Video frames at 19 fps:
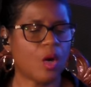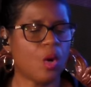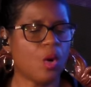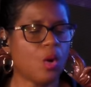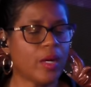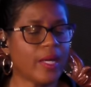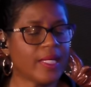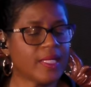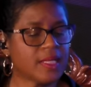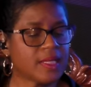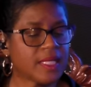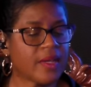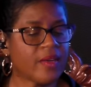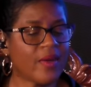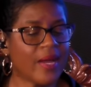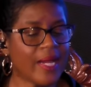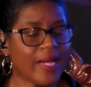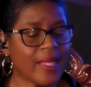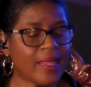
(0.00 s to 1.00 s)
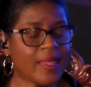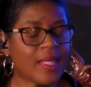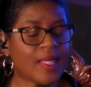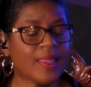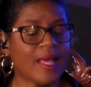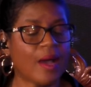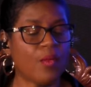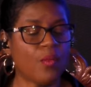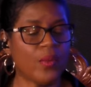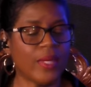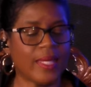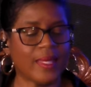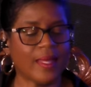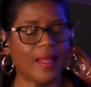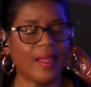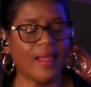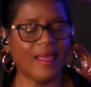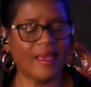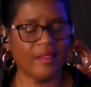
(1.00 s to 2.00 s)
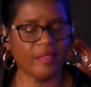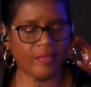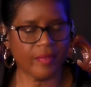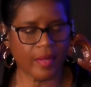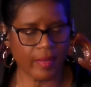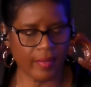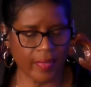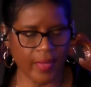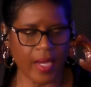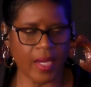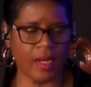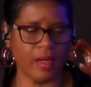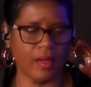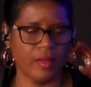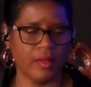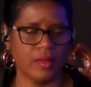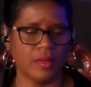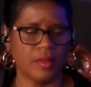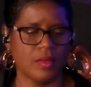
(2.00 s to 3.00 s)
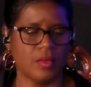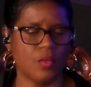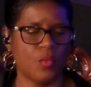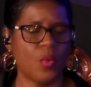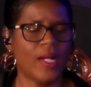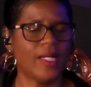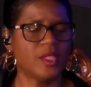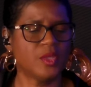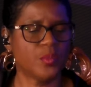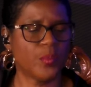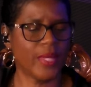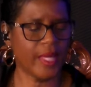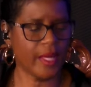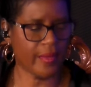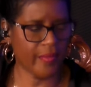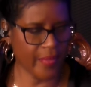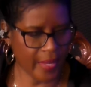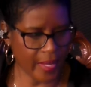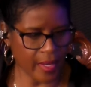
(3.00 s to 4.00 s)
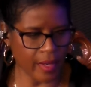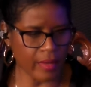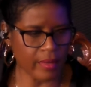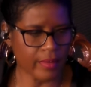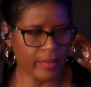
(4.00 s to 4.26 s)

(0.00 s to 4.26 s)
Is there anything that we can left there whilst we are there?